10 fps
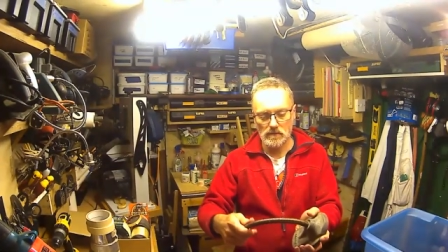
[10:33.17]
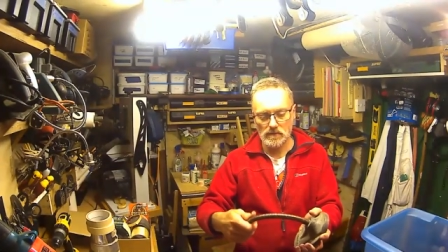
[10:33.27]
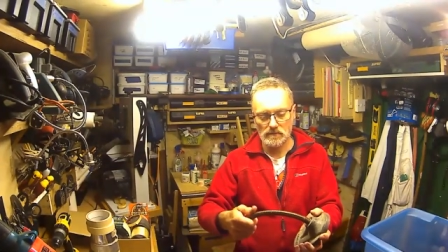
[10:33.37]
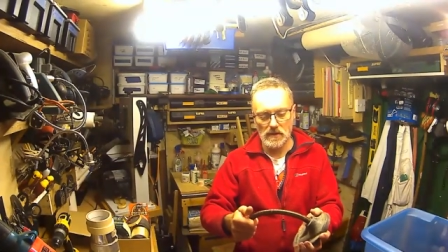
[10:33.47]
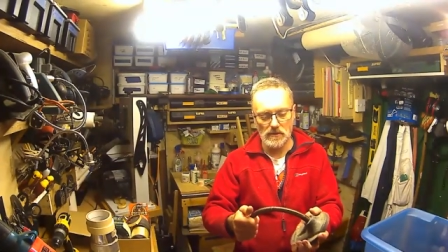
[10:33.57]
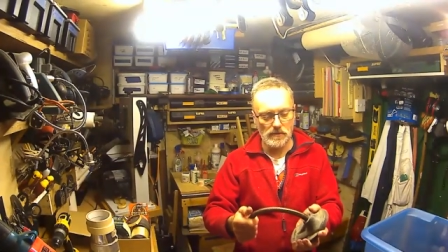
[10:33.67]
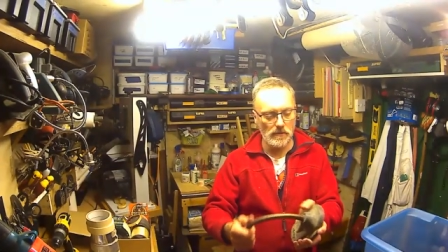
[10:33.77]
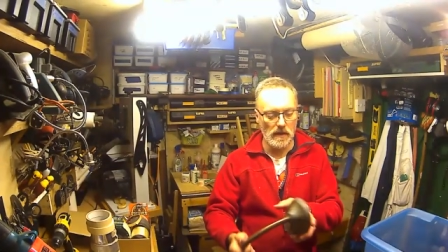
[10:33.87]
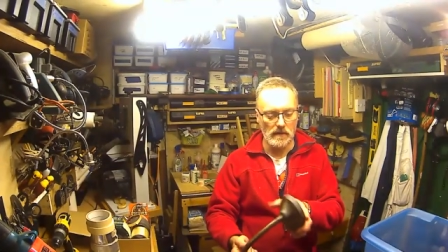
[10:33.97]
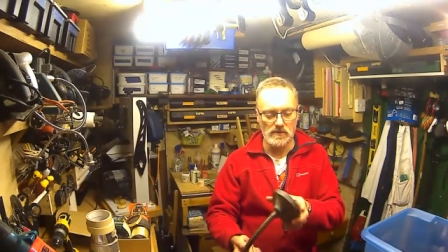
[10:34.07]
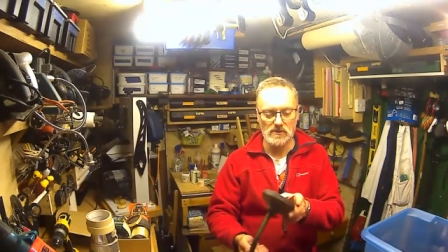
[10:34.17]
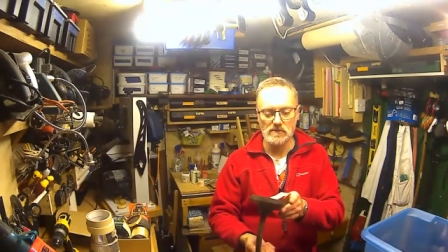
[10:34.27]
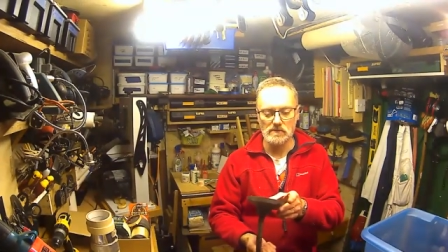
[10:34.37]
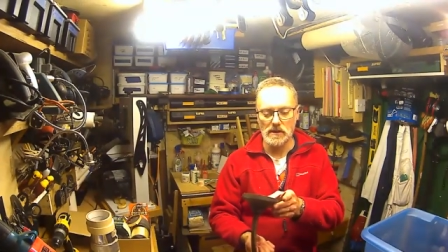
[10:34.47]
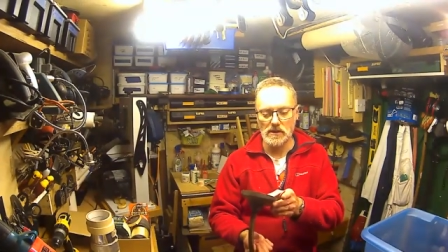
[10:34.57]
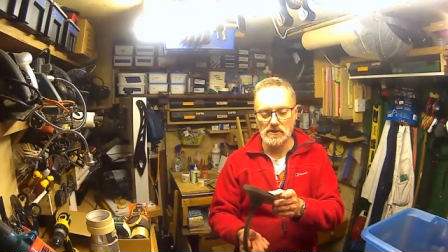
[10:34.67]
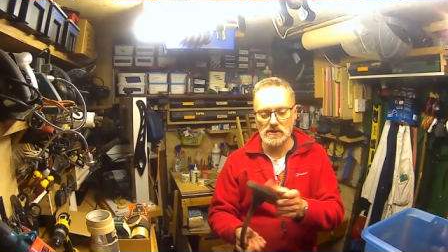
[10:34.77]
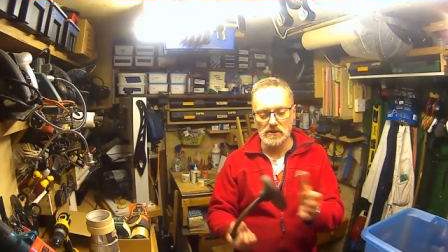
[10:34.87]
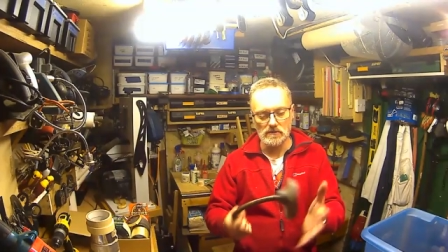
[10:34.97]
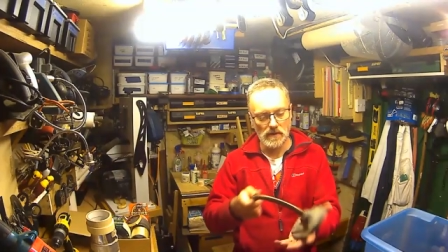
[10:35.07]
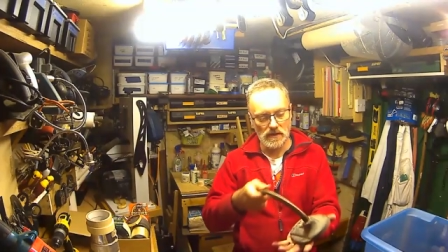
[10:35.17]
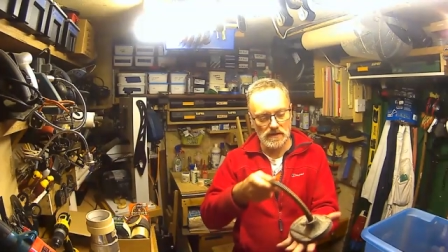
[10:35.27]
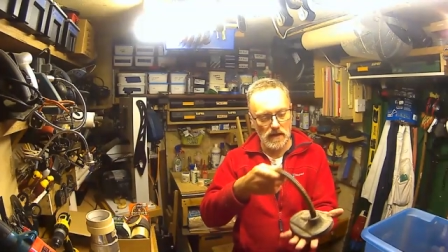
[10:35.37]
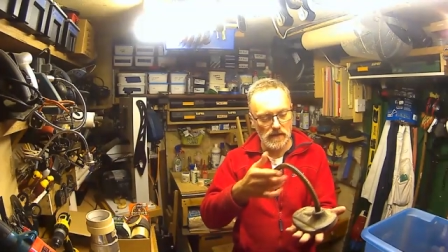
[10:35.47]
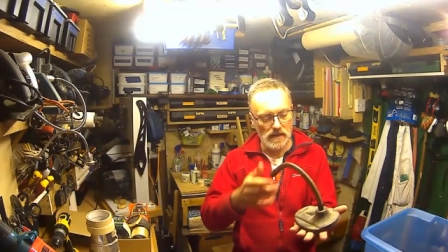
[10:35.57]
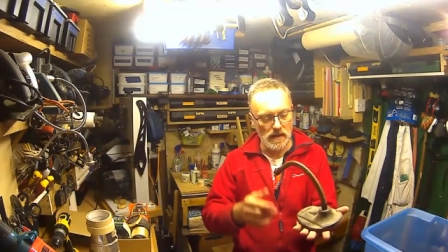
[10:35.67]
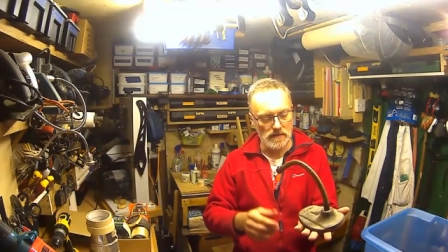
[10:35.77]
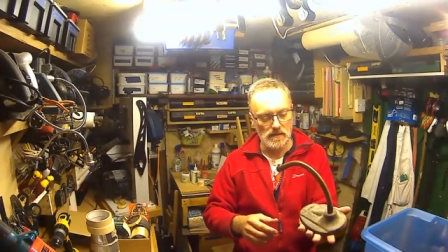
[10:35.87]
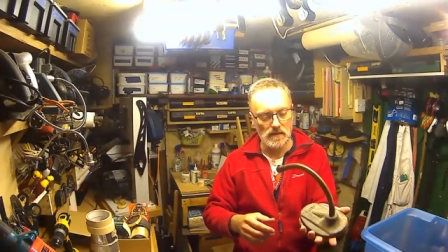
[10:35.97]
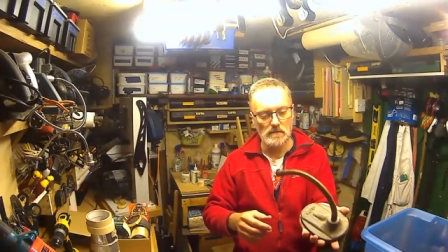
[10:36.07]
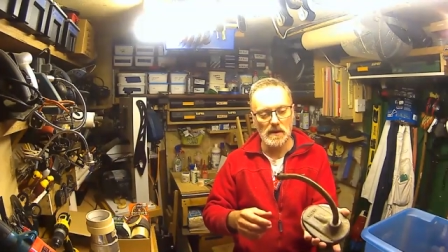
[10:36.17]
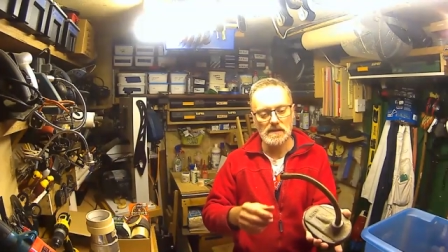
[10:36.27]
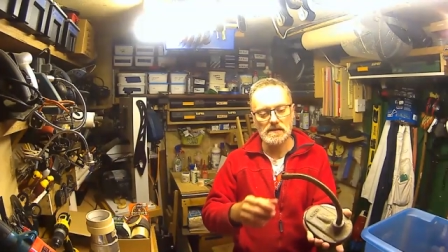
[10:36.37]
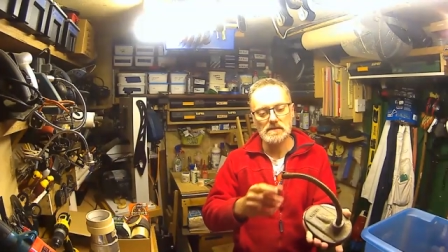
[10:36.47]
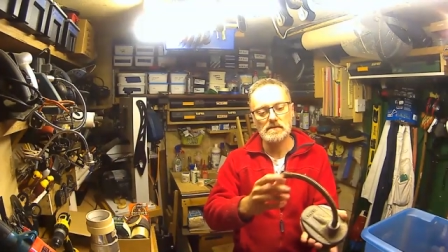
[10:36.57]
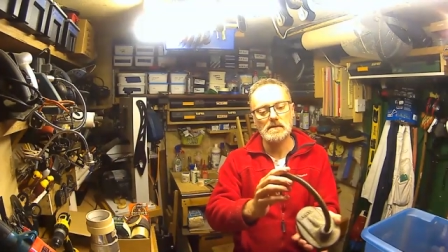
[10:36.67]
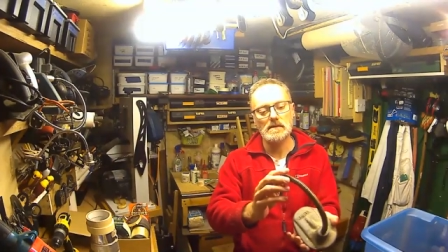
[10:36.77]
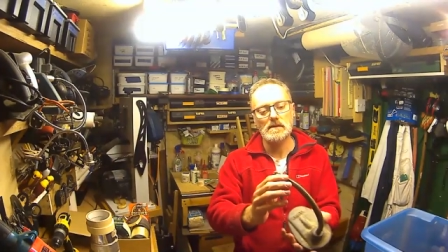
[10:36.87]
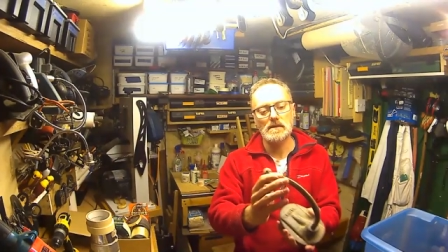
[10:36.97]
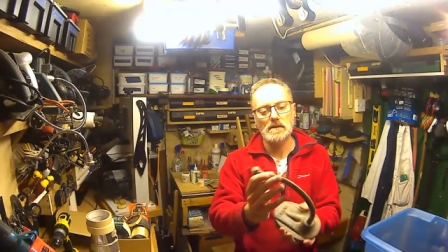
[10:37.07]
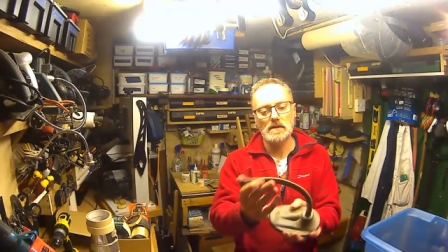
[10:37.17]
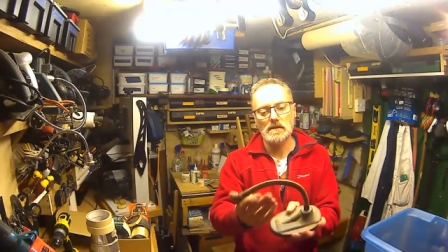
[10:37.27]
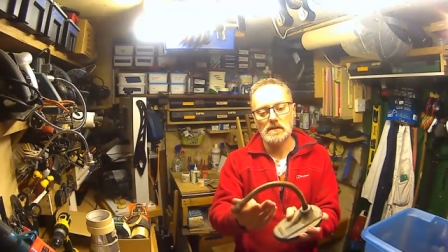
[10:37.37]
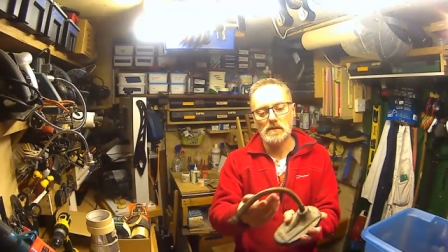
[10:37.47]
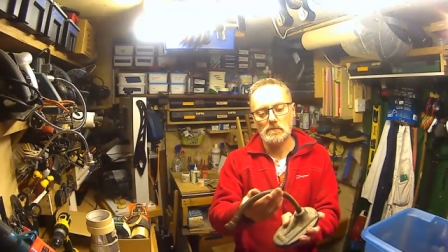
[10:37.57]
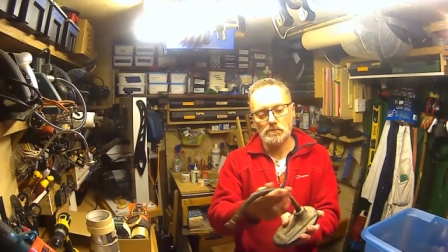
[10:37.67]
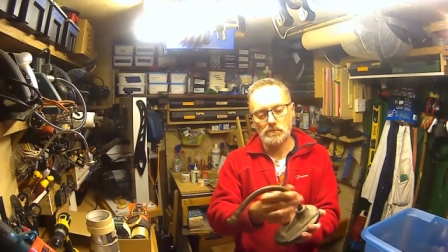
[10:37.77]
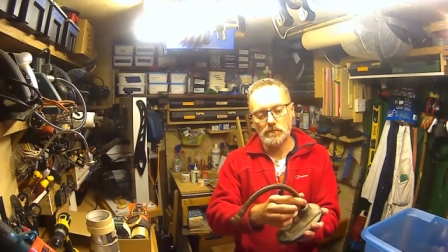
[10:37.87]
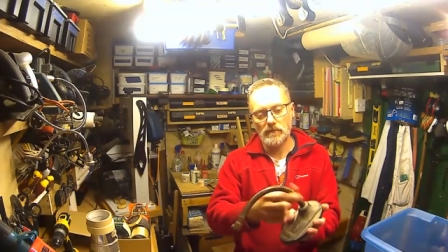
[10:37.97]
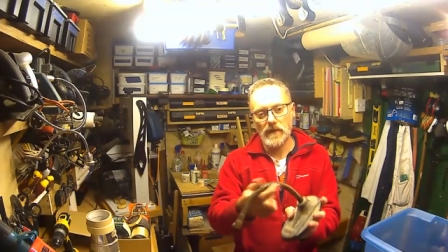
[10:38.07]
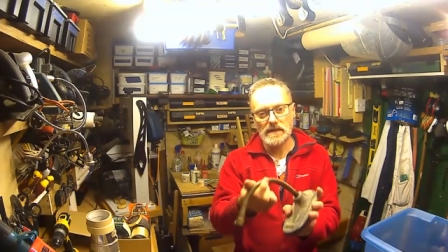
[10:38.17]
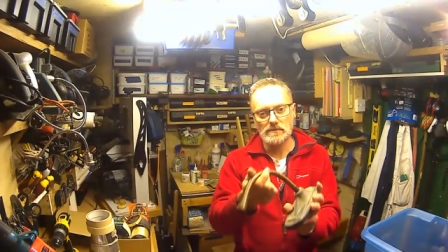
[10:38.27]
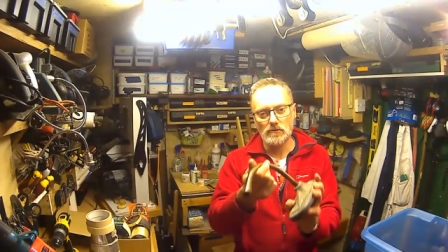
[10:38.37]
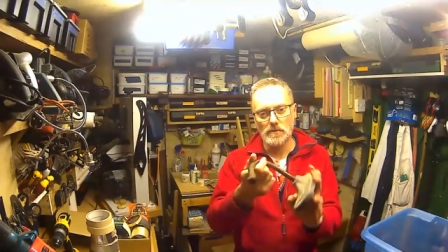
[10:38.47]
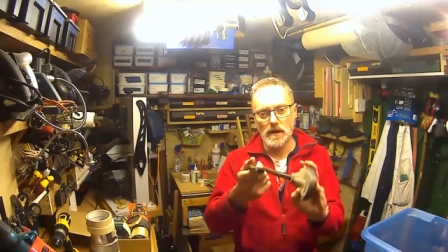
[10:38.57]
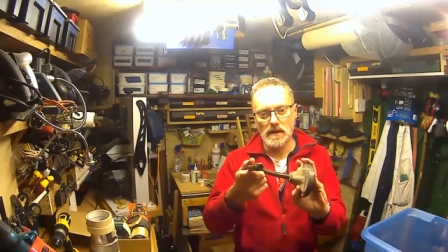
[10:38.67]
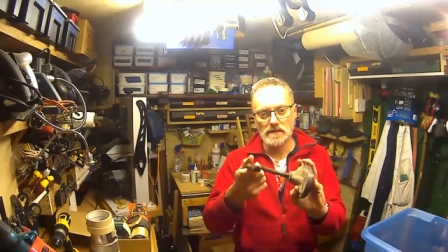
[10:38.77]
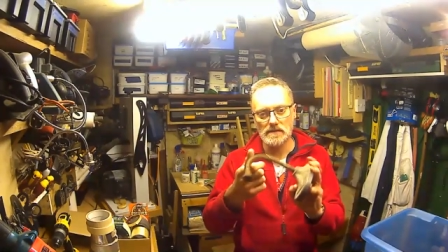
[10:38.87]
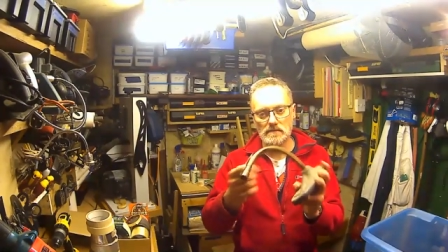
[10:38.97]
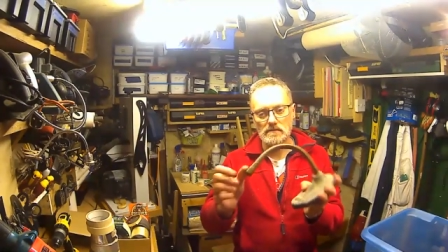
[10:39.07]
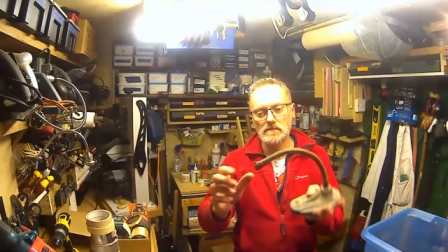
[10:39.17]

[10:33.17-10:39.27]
It's been thrown out of a school many years ago. Nice heavy cast iron base, flexible brass